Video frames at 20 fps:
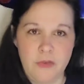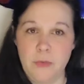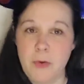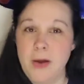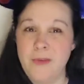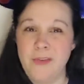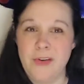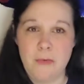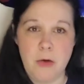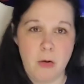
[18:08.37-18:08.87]
from
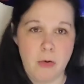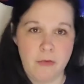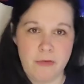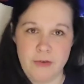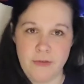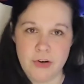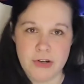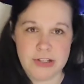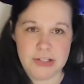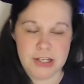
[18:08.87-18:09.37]
every mom I've
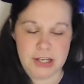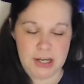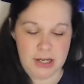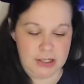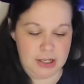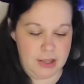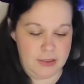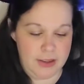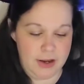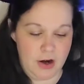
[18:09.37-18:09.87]
ever
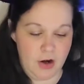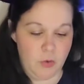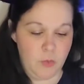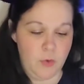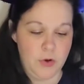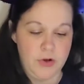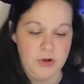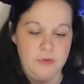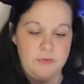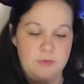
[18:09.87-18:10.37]
seen, and they are
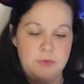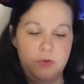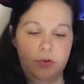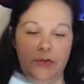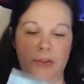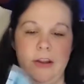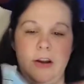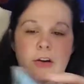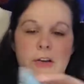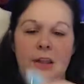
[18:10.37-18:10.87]
wonderful.
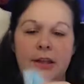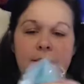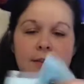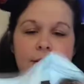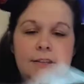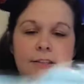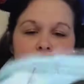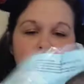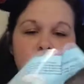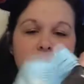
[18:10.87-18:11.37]
They are like
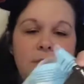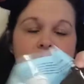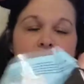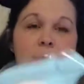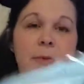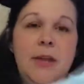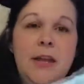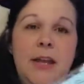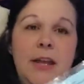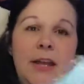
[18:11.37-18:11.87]
this. They're really
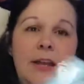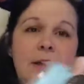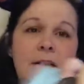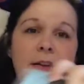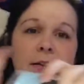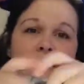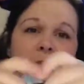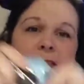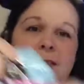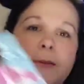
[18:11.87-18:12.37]
big,
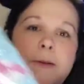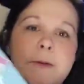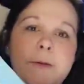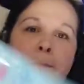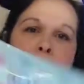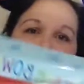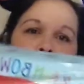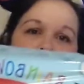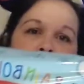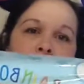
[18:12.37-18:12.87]

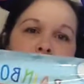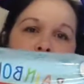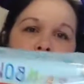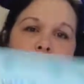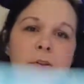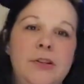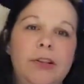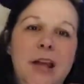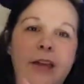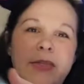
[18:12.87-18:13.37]

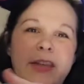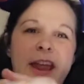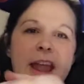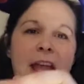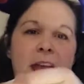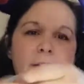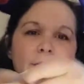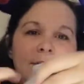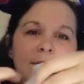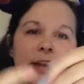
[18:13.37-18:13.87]
and they
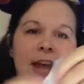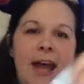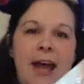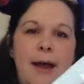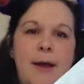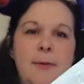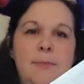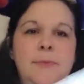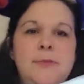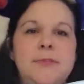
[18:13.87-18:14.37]
have
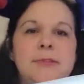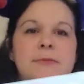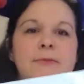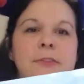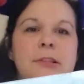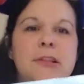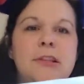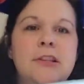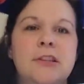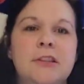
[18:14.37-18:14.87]
tabs.
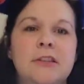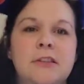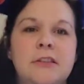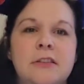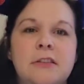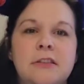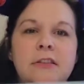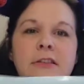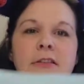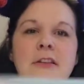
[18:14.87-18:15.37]

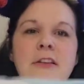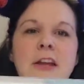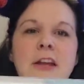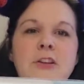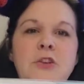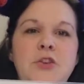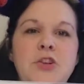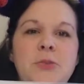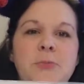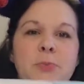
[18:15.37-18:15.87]
And
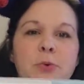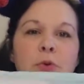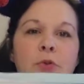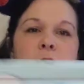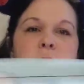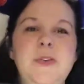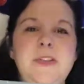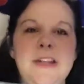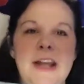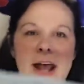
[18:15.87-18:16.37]
you just pull
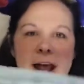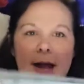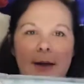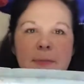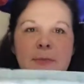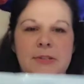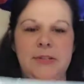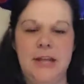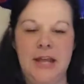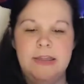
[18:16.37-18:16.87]
those
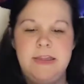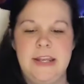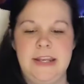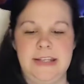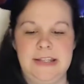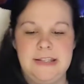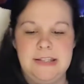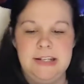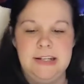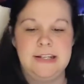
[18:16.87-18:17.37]
tabs, and they
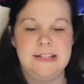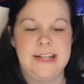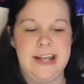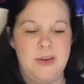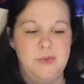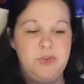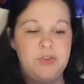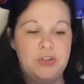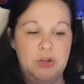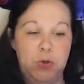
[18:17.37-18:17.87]
stick
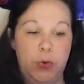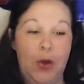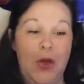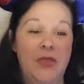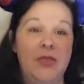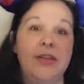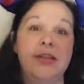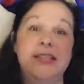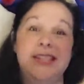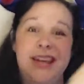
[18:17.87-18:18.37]
down to
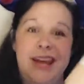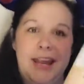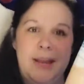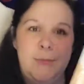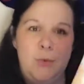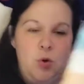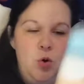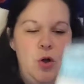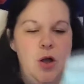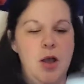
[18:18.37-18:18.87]
the
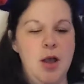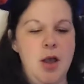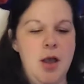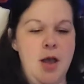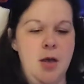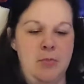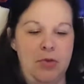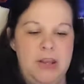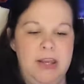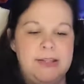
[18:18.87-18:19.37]
table.
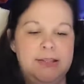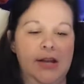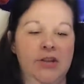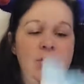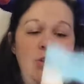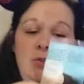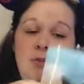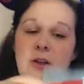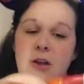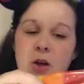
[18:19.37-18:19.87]
Because
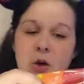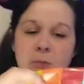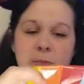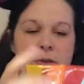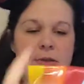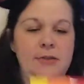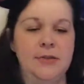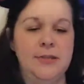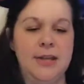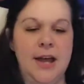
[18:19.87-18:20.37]
as you know,
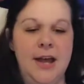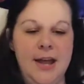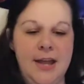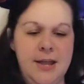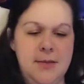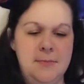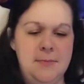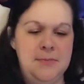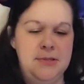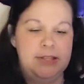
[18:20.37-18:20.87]
meal
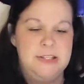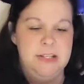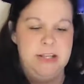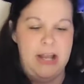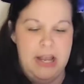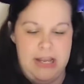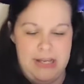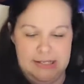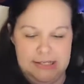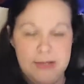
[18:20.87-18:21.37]
times,
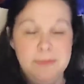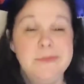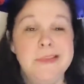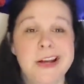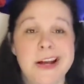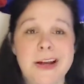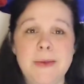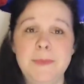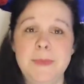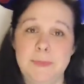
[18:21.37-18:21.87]

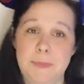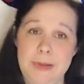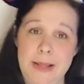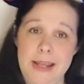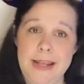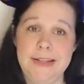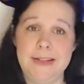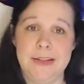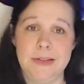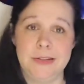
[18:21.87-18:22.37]
sometimes
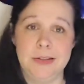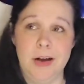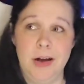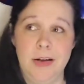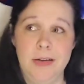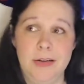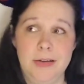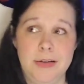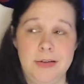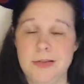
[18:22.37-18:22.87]
plates and
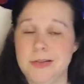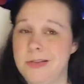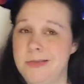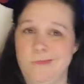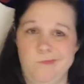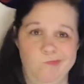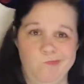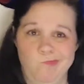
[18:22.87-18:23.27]
toddlers